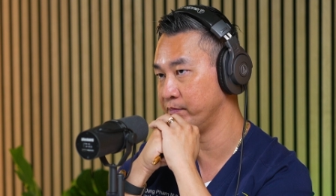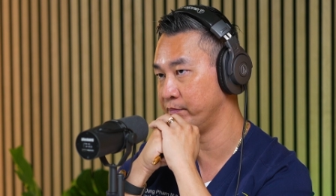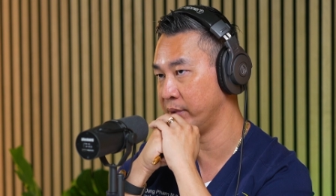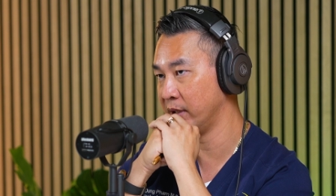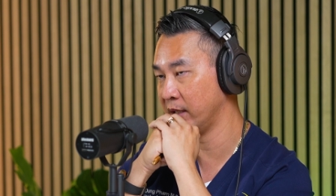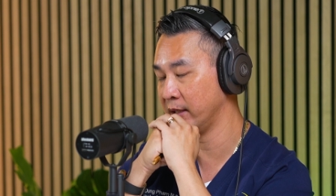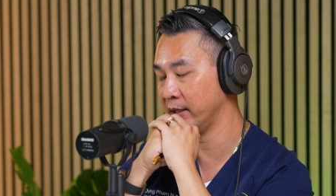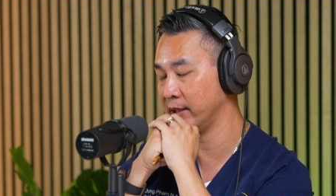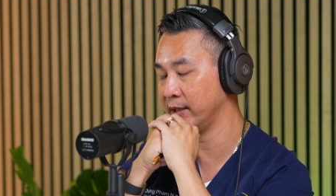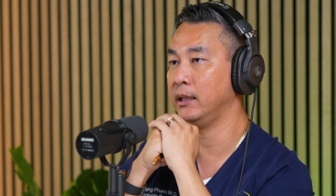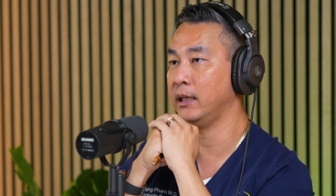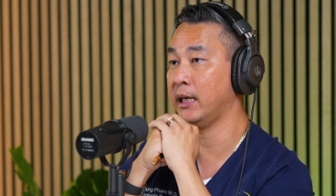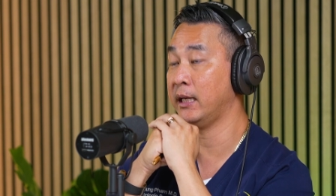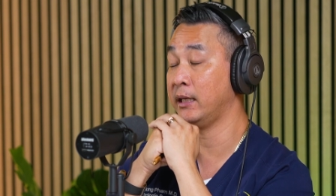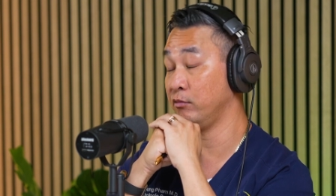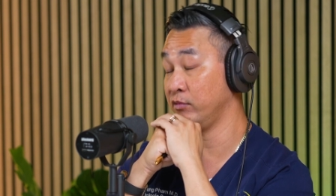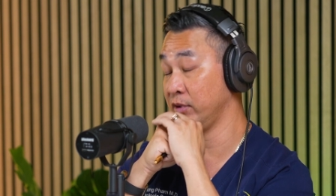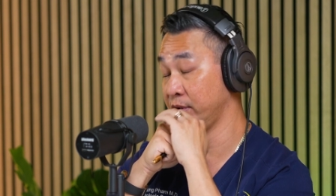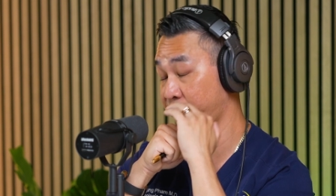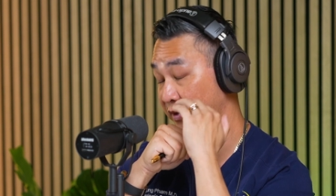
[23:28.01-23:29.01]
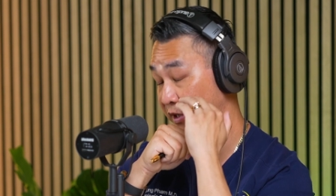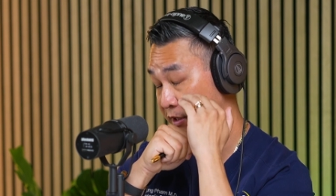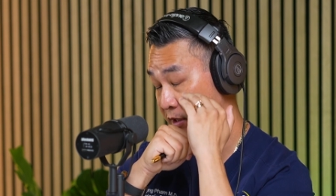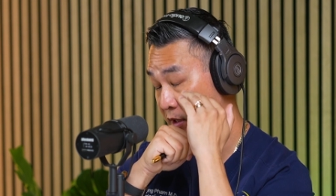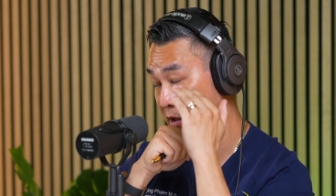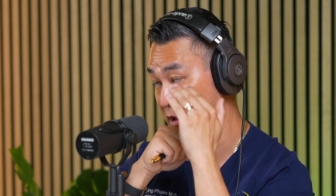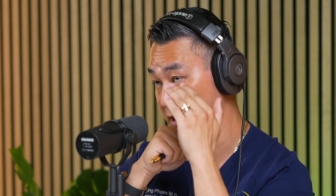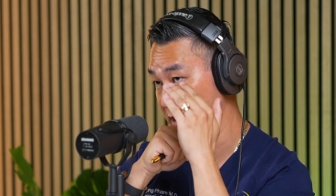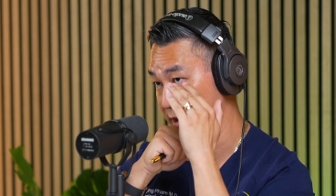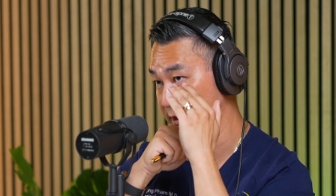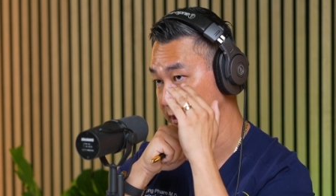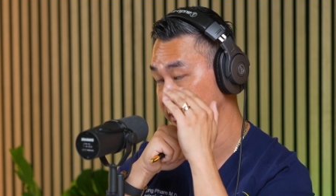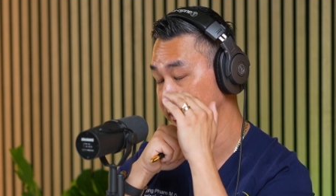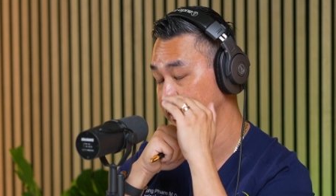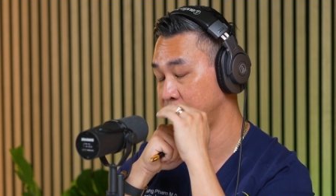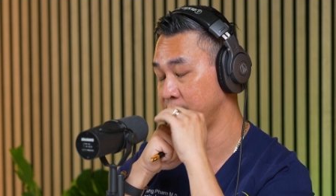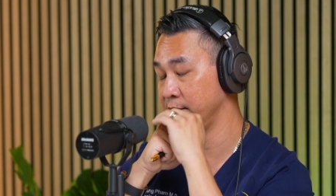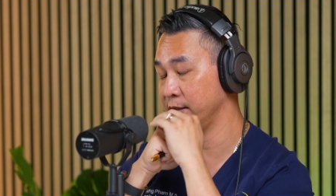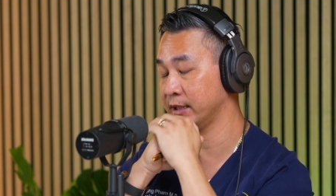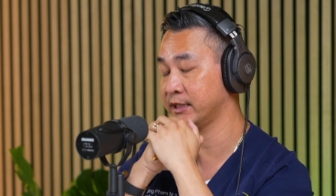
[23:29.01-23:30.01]
but, and it was very hard
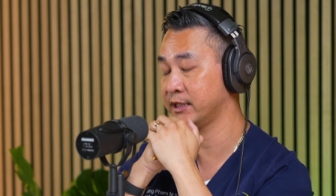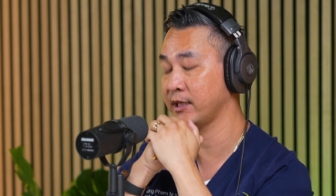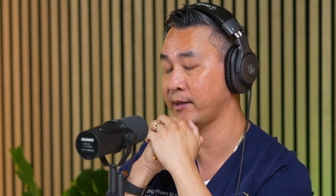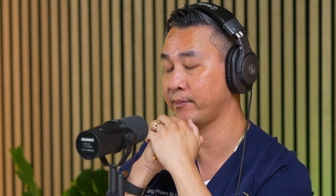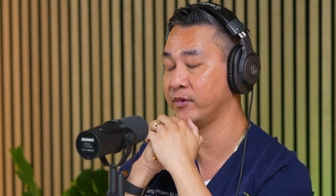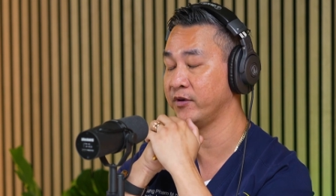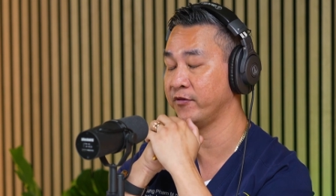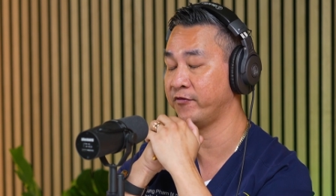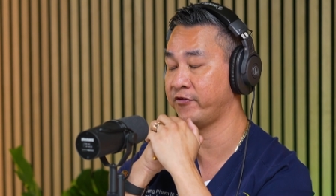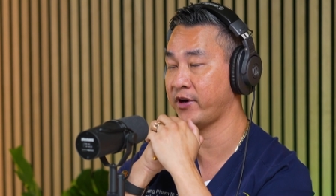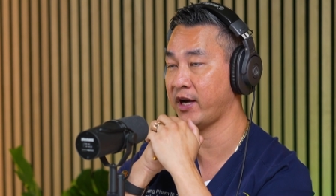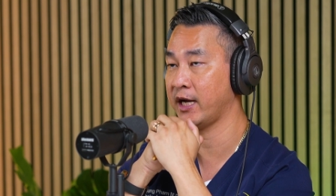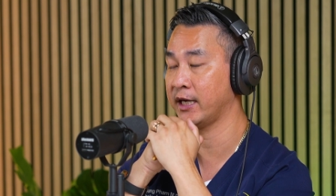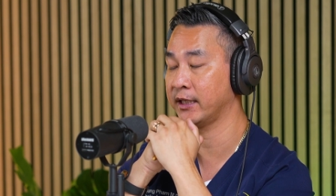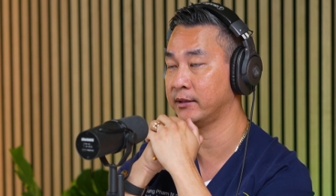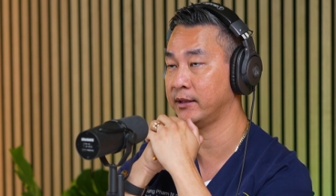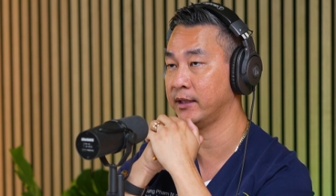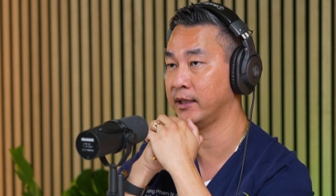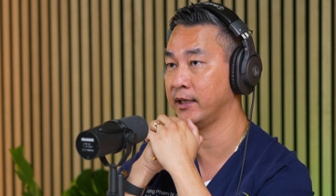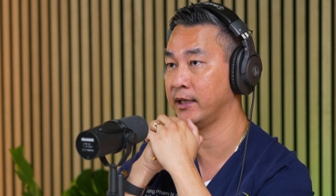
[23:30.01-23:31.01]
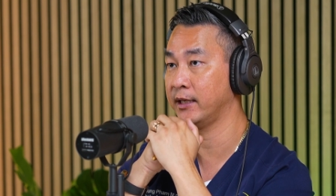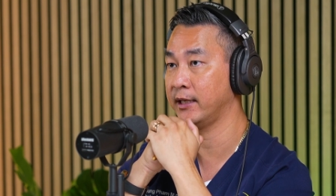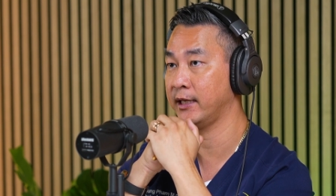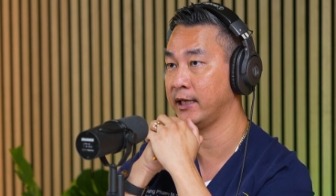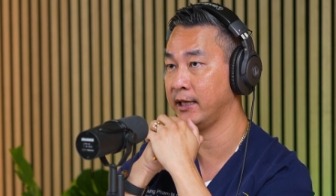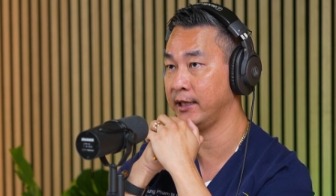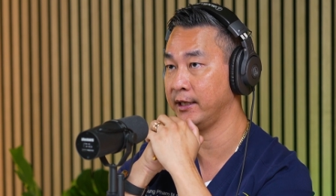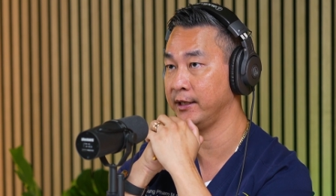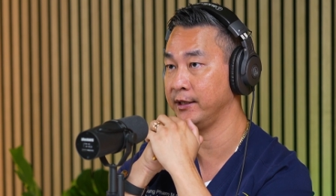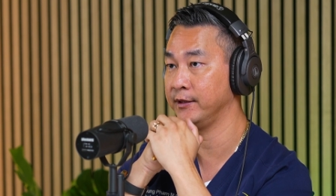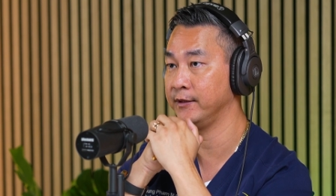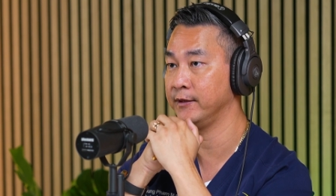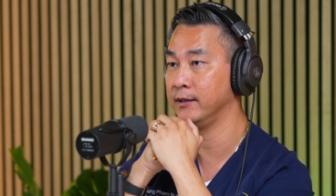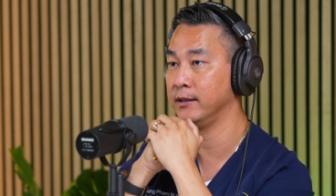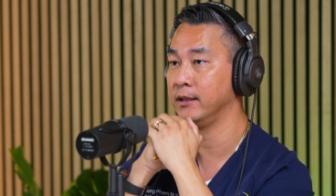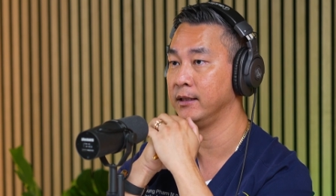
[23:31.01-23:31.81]
to accept the fact that, hey,